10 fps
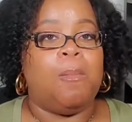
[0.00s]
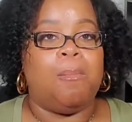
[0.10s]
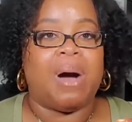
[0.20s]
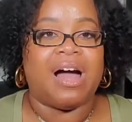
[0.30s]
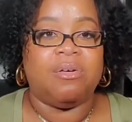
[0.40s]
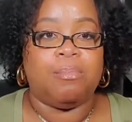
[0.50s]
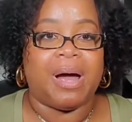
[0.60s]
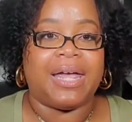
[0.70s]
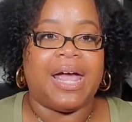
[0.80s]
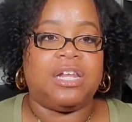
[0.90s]

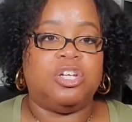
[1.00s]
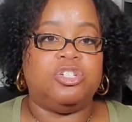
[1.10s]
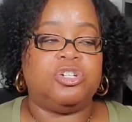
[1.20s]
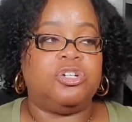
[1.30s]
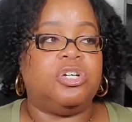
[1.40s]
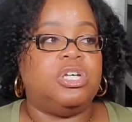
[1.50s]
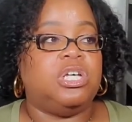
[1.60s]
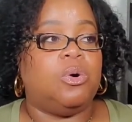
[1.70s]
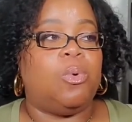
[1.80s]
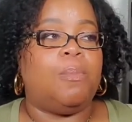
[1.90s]
My calendar,
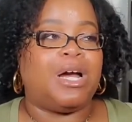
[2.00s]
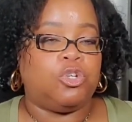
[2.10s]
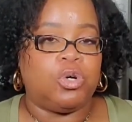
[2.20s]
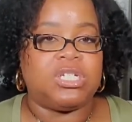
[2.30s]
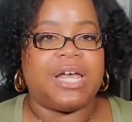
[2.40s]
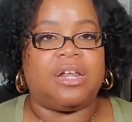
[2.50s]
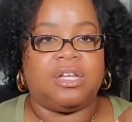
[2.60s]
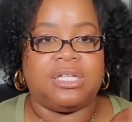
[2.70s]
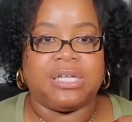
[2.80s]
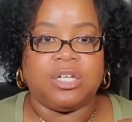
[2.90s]
well, my daughter's
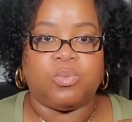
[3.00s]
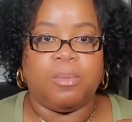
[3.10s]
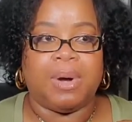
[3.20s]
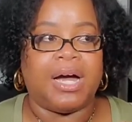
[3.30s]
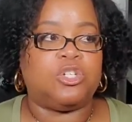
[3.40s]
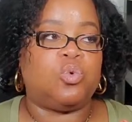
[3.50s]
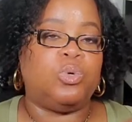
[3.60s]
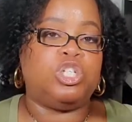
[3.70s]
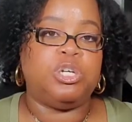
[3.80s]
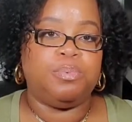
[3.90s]
calendar syncs with mine, so
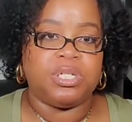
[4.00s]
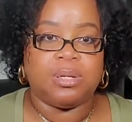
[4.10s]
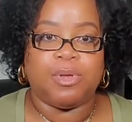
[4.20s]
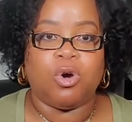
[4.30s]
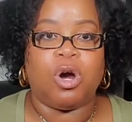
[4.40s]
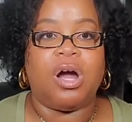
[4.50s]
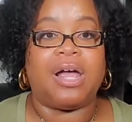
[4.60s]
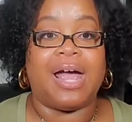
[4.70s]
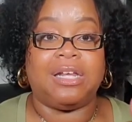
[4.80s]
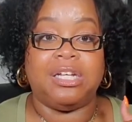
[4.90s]
when she puts something on her
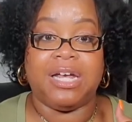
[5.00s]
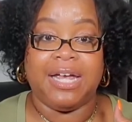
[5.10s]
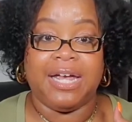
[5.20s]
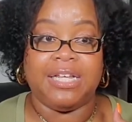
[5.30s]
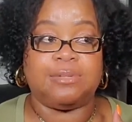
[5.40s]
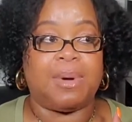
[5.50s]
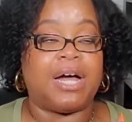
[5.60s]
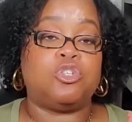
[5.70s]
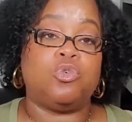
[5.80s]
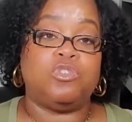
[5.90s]
calendar, it hits
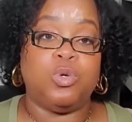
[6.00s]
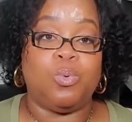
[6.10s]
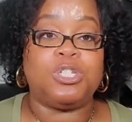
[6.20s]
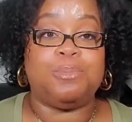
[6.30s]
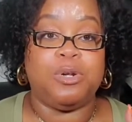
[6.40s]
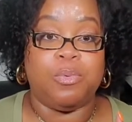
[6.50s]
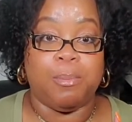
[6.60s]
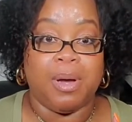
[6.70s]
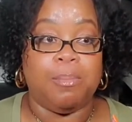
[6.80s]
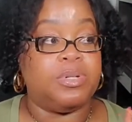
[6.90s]
mine. So if she wants me to
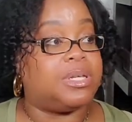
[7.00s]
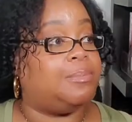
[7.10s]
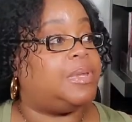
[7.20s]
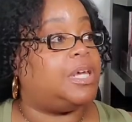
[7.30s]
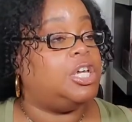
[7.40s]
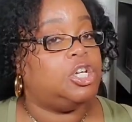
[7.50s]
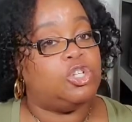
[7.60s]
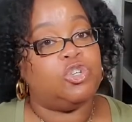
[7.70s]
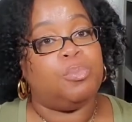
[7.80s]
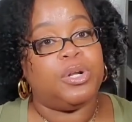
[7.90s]
remember something,
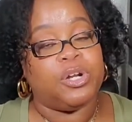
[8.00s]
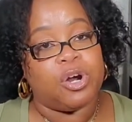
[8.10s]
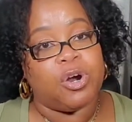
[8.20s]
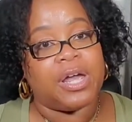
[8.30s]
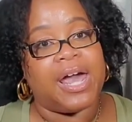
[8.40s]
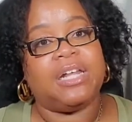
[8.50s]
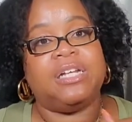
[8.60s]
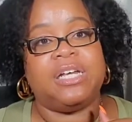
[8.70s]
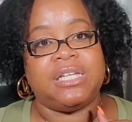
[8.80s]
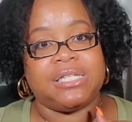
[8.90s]
she'll put it in her
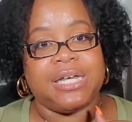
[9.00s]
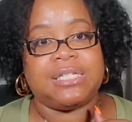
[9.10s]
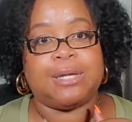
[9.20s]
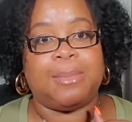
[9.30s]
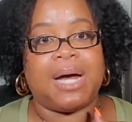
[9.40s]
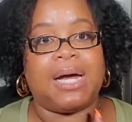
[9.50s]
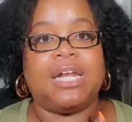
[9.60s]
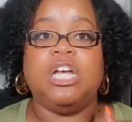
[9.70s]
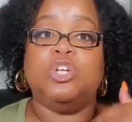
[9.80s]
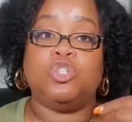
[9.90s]
calendar, it syncs to
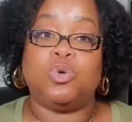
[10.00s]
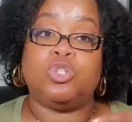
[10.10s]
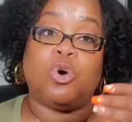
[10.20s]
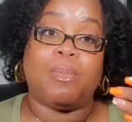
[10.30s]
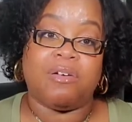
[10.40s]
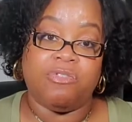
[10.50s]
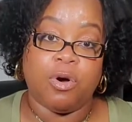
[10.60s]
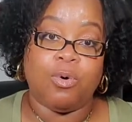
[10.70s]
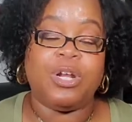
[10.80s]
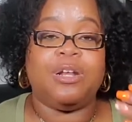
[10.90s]
mine, so it's on my
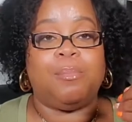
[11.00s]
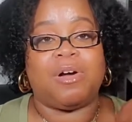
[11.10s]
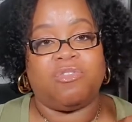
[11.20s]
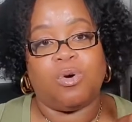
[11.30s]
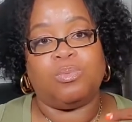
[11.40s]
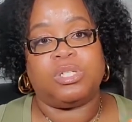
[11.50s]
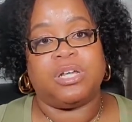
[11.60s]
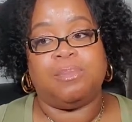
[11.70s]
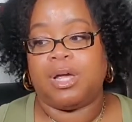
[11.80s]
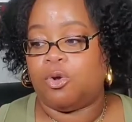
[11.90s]
phone, and then my phone will
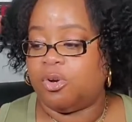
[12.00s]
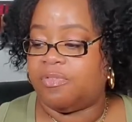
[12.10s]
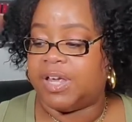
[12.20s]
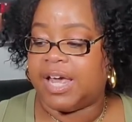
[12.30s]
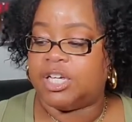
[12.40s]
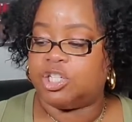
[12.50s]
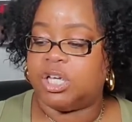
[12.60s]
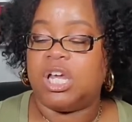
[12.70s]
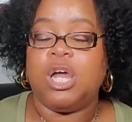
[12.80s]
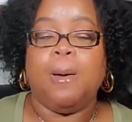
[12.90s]
send me a
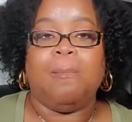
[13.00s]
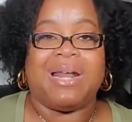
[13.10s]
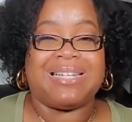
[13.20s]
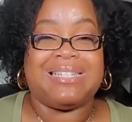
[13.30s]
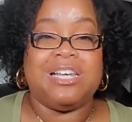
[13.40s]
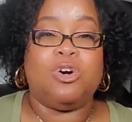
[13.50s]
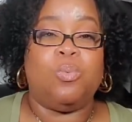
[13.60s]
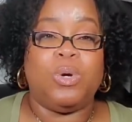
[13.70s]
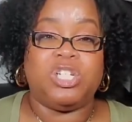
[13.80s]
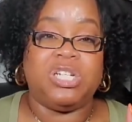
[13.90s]
notification. But I still,
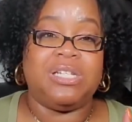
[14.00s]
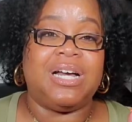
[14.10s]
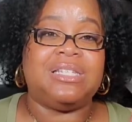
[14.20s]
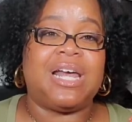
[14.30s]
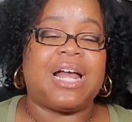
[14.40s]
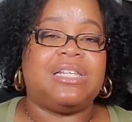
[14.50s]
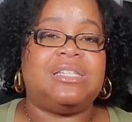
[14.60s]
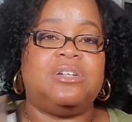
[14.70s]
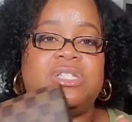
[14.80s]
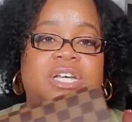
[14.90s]
when she does that, I
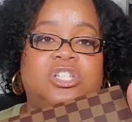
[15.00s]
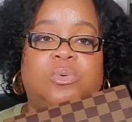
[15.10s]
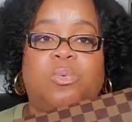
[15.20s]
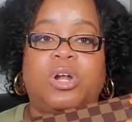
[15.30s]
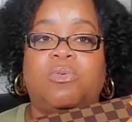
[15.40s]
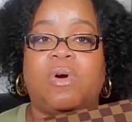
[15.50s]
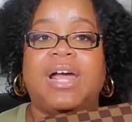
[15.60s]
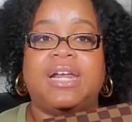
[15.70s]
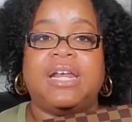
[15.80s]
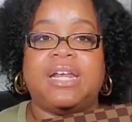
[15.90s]
still tend to want to
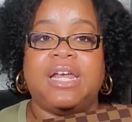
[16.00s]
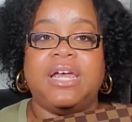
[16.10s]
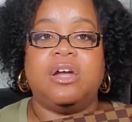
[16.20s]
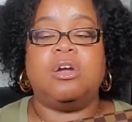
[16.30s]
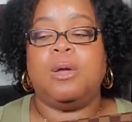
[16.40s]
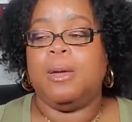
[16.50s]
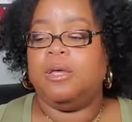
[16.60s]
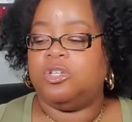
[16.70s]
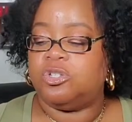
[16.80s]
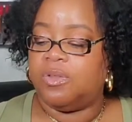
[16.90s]
write it in here
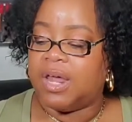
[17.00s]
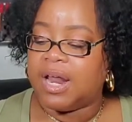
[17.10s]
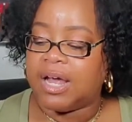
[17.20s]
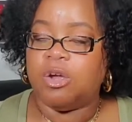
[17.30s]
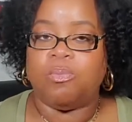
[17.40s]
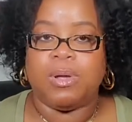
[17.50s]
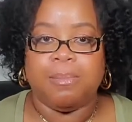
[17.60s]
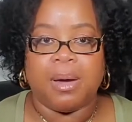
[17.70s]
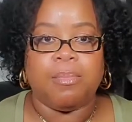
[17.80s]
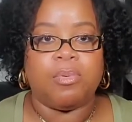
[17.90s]
so that I can
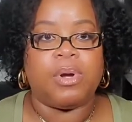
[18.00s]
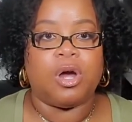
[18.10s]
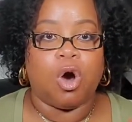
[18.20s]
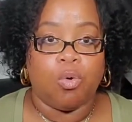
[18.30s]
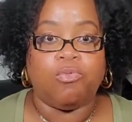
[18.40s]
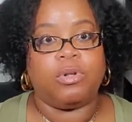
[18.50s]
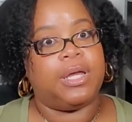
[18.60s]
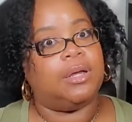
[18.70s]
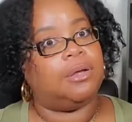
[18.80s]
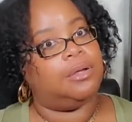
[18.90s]
remember it, hopefully.